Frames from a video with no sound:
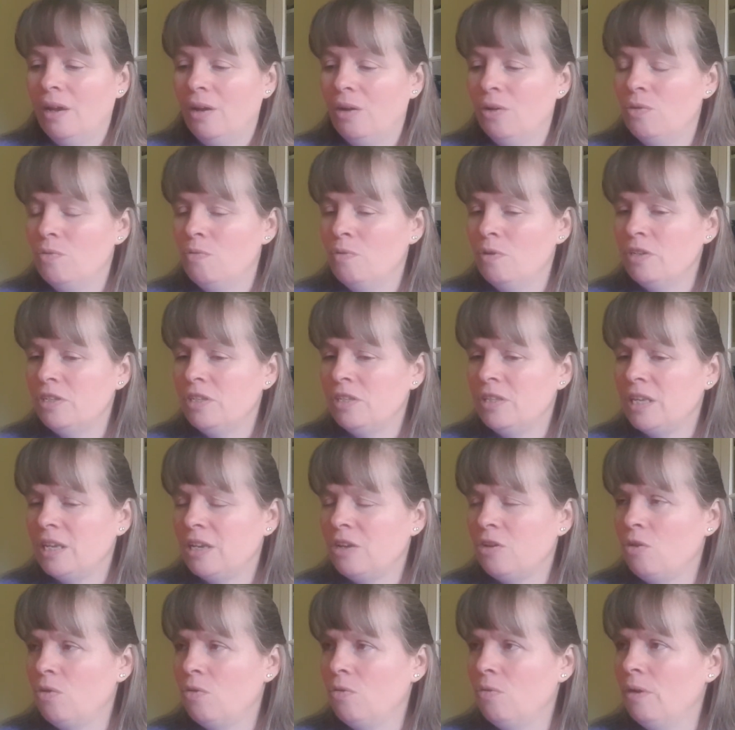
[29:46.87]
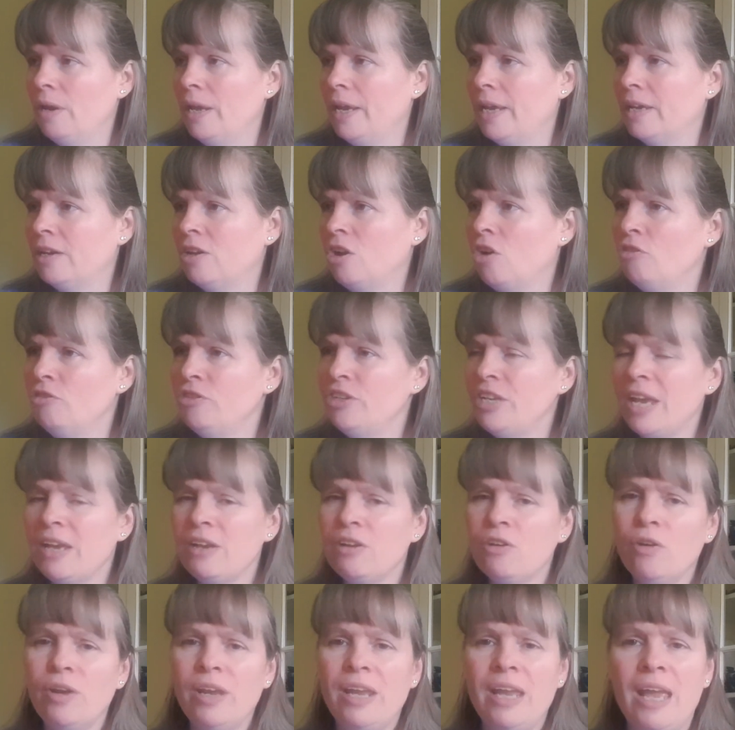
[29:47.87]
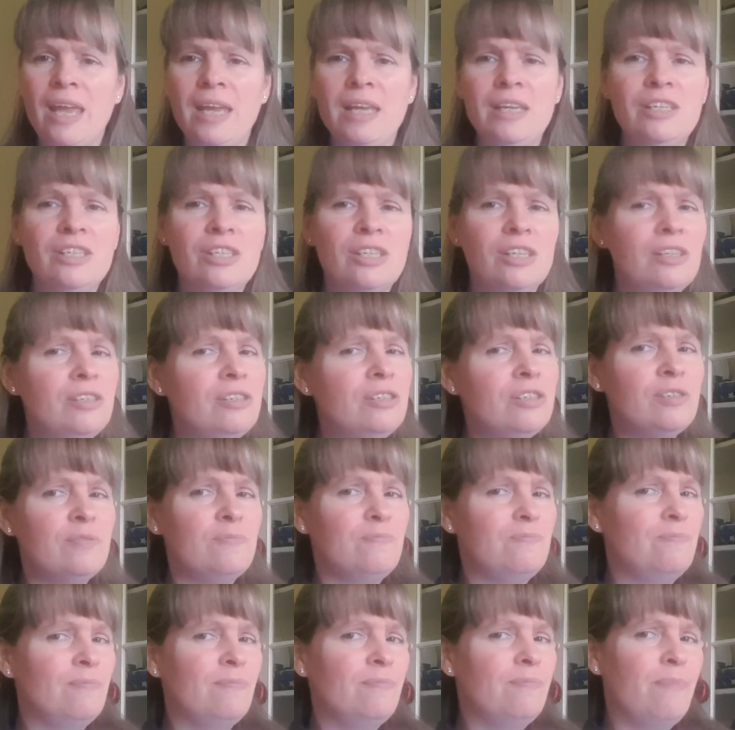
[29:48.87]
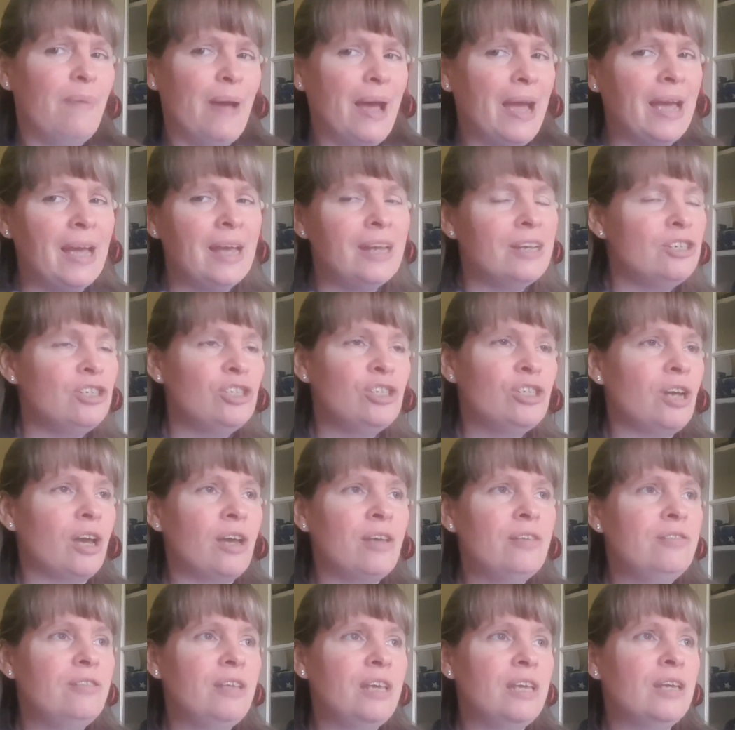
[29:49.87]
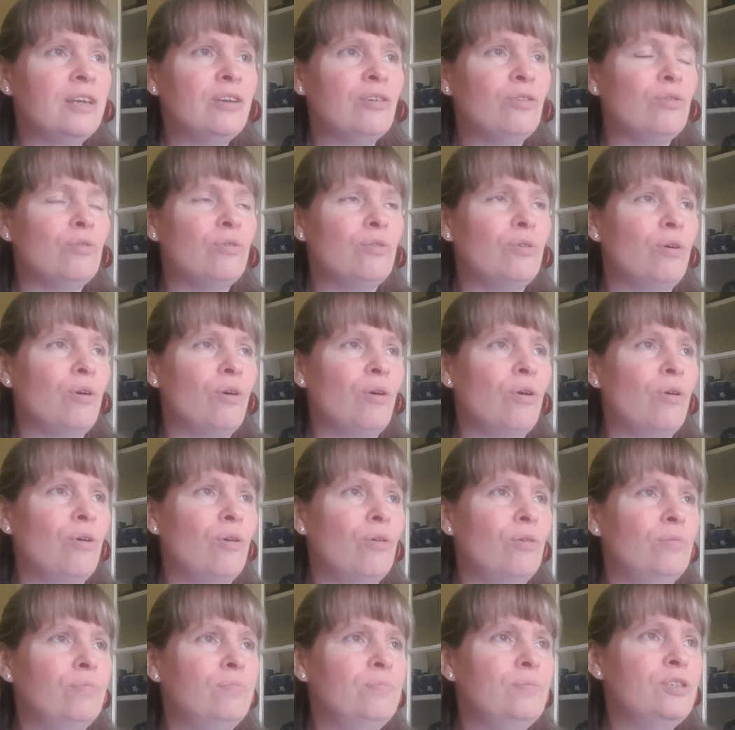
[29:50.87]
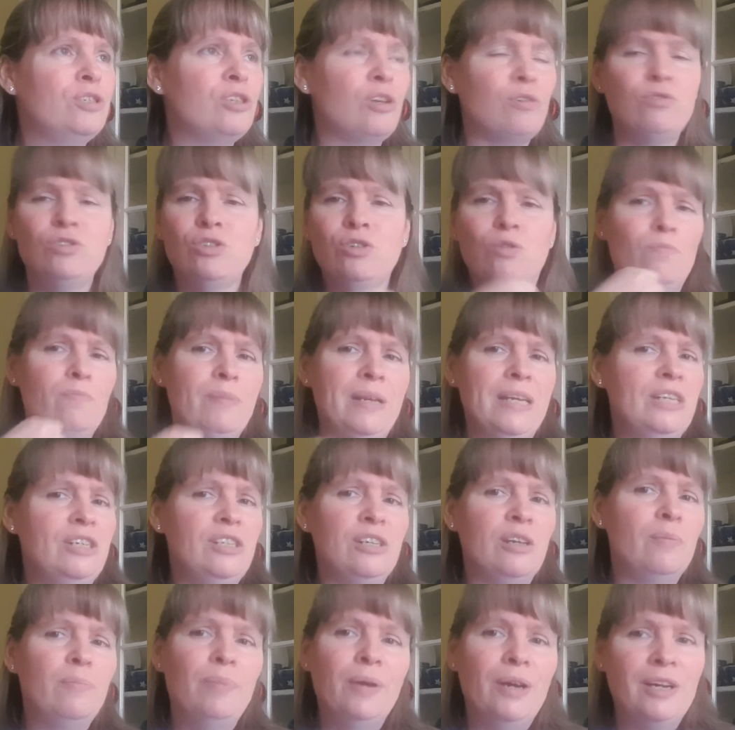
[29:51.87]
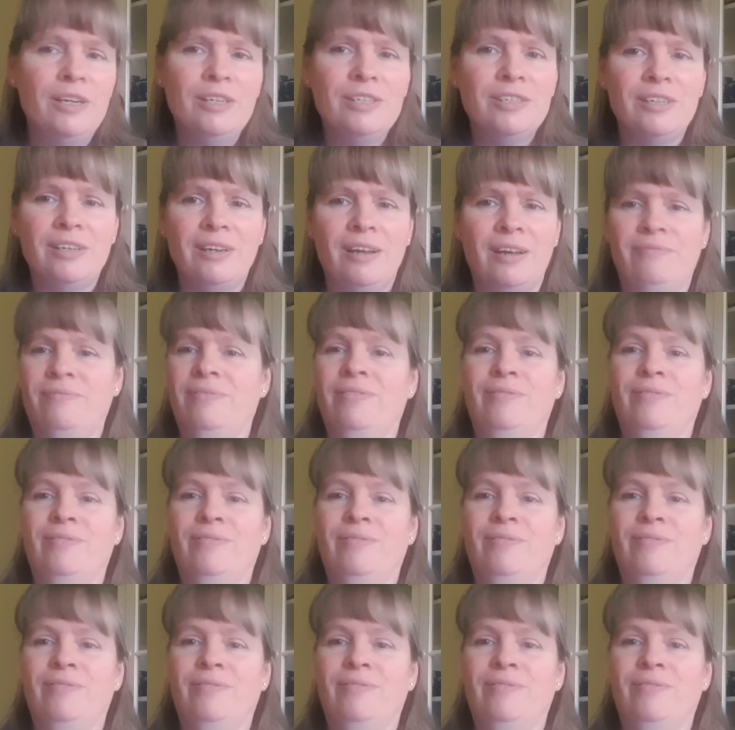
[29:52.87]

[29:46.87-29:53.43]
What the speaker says: what do they call it? Content creators badge, I think, or social media person,